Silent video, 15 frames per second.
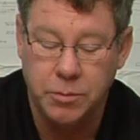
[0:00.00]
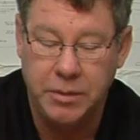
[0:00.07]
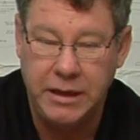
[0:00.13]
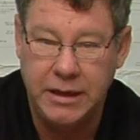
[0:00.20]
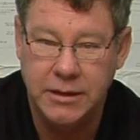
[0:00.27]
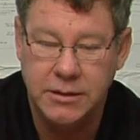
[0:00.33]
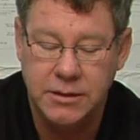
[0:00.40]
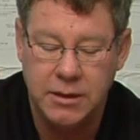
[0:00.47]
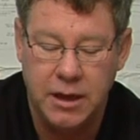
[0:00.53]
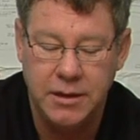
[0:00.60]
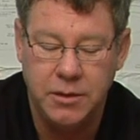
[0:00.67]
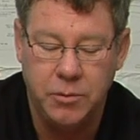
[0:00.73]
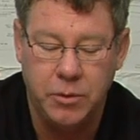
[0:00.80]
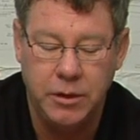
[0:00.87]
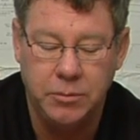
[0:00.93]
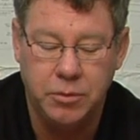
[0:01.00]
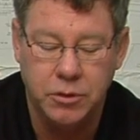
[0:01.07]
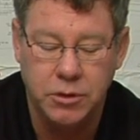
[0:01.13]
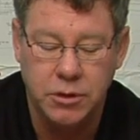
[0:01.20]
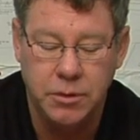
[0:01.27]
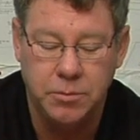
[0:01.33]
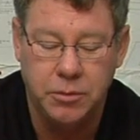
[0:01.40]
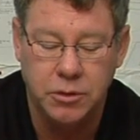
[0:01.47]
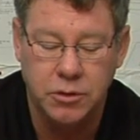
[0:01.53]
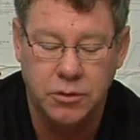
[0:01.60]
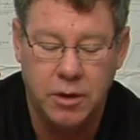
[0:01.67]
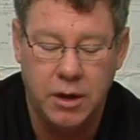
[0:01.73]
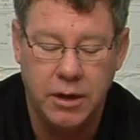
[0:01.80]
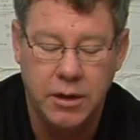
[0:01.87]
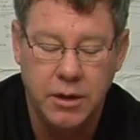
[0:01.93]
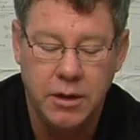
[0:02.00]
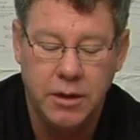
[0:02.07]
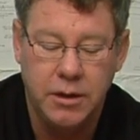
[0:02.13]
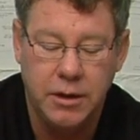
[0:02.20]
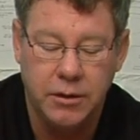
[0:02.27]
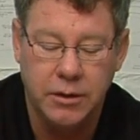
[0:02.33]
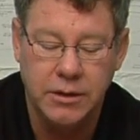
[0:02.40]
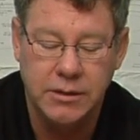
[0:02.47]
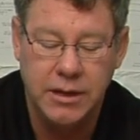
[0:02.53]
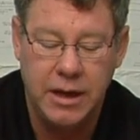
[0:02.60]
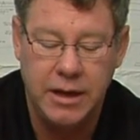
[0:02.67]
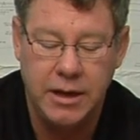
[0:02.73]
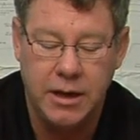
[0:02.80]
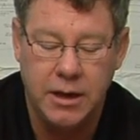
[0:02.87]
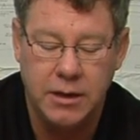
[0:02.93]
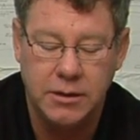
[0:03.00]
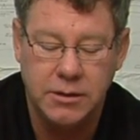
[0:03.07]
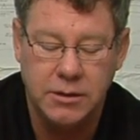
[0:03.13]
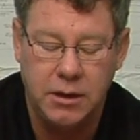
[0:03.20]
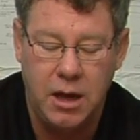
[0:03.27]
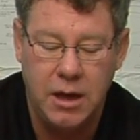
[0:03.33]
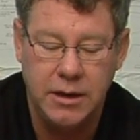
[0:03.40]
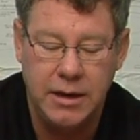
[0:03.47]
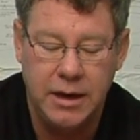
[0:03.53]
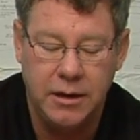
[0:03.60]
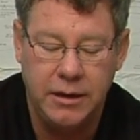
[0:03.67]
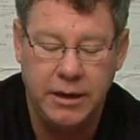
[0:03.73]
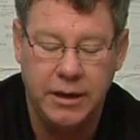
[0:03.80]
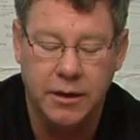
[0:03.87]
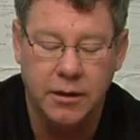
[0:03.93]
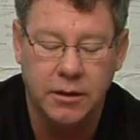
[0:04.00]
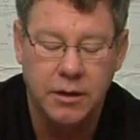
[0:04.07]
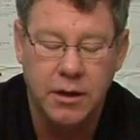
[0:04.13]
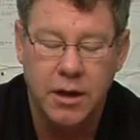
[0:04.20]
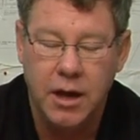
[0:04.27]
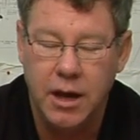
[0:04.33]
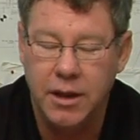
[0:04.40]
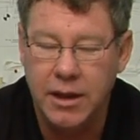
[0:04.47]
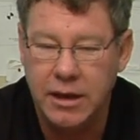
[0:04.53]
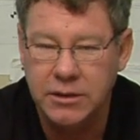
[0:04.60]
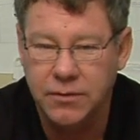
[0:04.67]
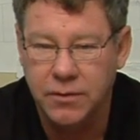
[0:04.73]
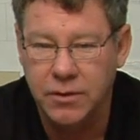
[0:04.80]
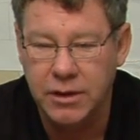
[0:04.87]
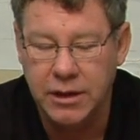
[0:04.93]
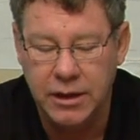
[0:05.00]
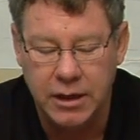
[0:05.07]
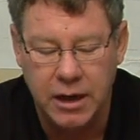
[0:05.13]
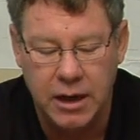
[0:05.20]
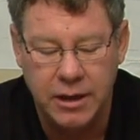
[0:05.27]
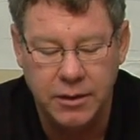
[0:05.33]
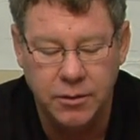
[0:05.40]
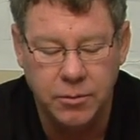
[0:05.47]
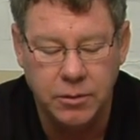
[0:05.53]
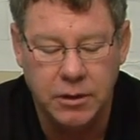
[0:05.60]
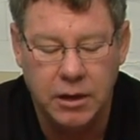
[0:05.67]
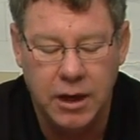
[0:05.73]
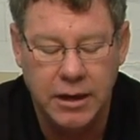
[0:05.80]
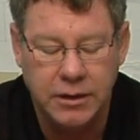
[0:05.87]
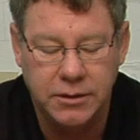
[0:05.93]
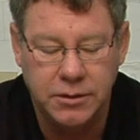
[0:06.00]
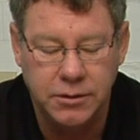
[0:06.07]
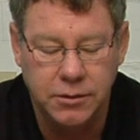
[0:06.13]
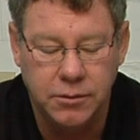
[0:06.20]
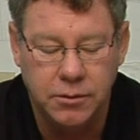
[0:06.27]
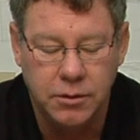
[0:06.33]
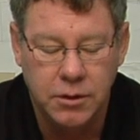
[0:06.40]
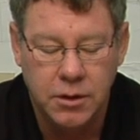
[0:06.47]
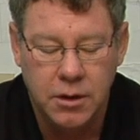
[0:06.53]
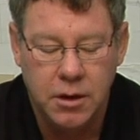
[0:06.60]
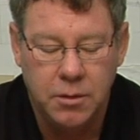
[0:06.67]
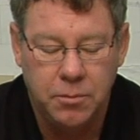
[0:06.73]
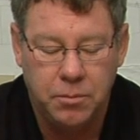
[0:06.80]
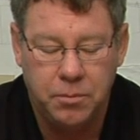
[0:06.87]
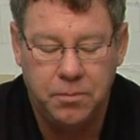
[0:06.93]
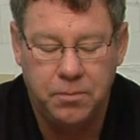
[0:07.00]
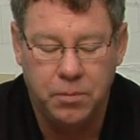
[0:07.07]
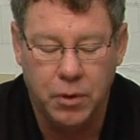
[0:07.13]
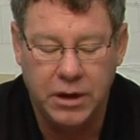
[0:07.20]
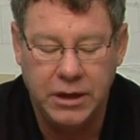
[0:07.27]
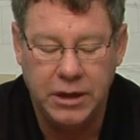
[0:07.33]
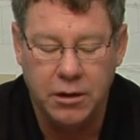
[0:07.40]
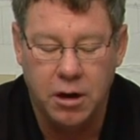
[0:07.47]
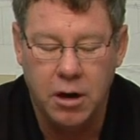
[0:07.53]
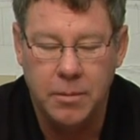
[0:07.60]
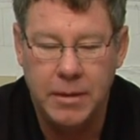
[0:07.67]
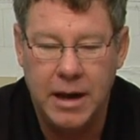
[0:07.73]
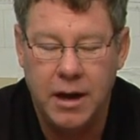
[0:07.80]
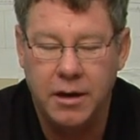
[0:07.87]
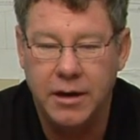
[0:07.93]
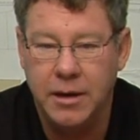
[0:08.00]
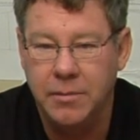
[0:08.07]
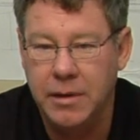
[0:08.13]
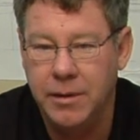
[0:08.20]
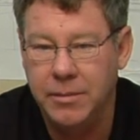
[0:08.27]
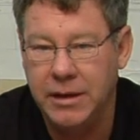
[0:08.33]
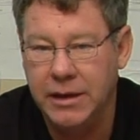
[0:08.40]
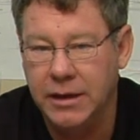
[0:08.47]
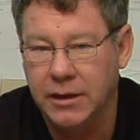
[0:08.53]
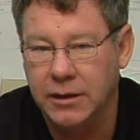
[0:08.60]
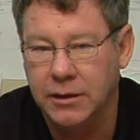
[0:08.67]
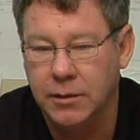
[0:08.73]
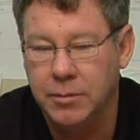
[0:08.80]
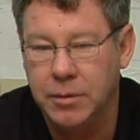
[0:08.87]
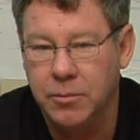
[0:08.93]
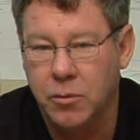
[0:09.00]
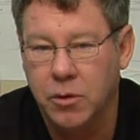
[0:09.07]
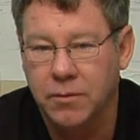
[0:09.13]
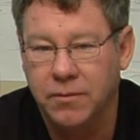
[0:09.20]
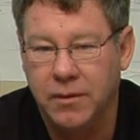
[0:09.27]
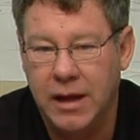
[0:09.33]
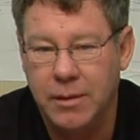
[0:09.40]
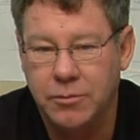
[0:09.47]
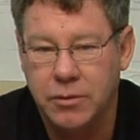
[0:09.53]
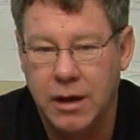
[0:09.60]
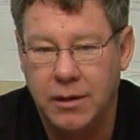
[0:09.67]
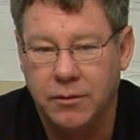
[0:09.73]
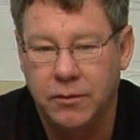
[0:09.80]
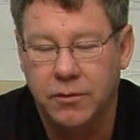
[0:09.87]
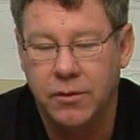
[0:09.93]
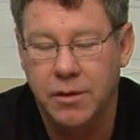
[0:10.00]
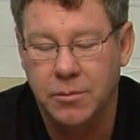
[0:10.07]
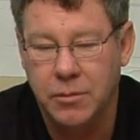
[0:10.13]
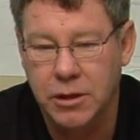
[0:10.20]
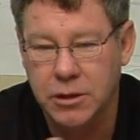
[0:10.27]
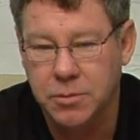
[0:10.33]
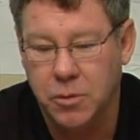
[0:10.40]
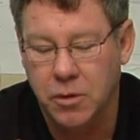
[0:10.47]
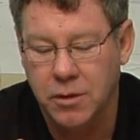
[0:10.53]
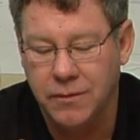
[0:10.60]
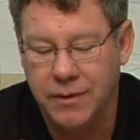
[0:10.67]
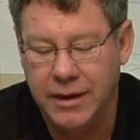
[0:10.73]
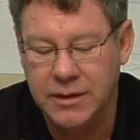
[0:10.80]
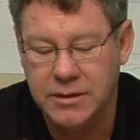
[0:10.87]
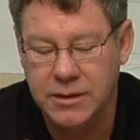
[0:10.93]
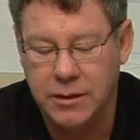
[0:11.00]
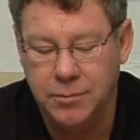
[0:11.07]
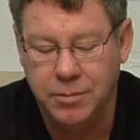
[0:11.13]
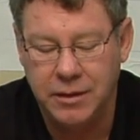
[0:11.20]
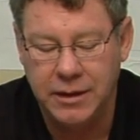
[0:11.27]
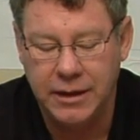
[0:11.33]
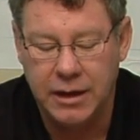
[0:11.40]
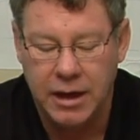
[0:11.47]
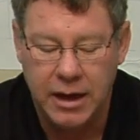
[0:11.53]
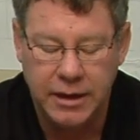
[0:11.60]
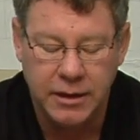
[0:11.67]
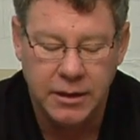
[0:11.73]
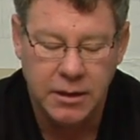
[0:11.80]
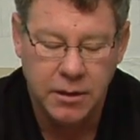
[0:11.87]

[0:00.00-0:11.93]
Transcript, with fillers: will be inside the wing pushing the push rod. There is a uh, slot down here, and that's for the guy who would like to bring the arm out and maybe get a little bit more flap travel for the much more advanced sailplane guy.